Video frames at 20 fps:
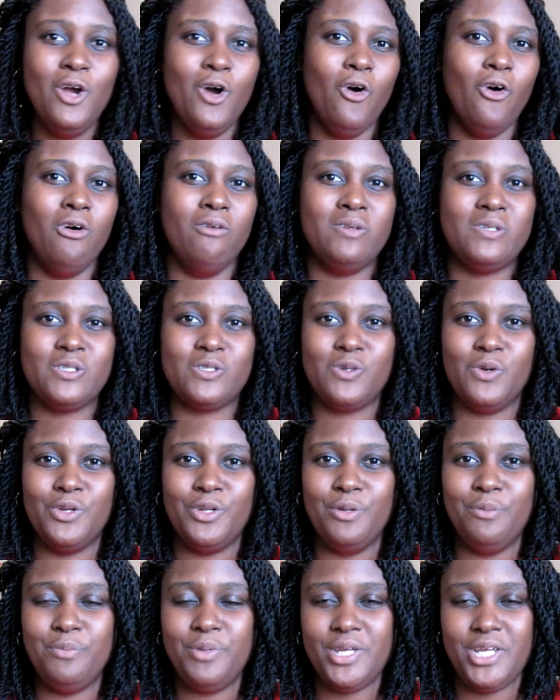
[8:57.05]
or if it's just going
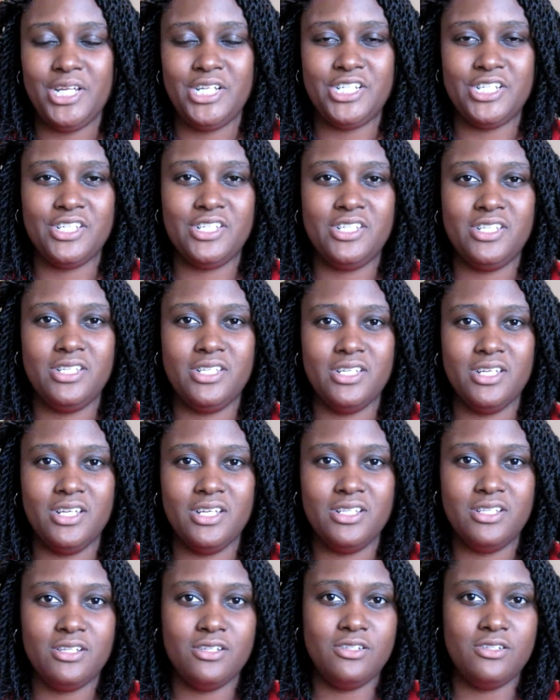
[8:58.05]
to be just
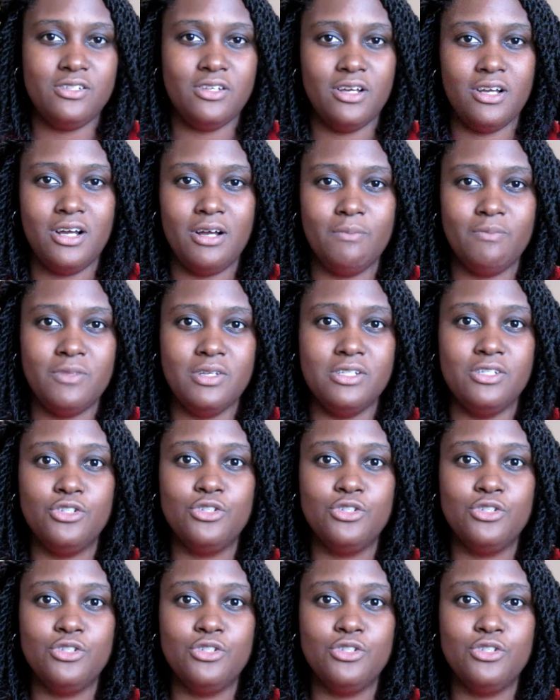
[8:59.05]
the